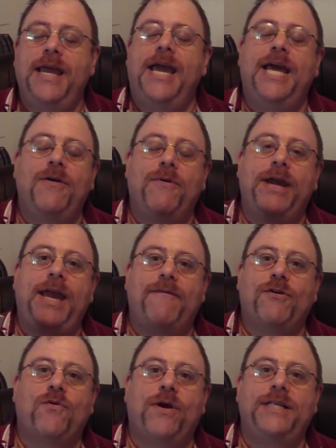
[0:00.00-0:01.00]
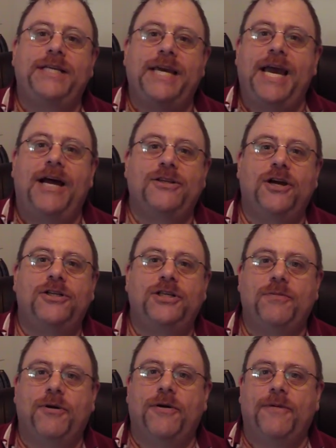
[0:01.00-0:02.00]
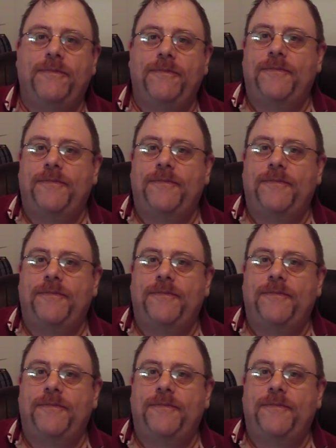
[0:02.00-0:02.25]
Anyway, have a great day. I'll talk to you tomorrow.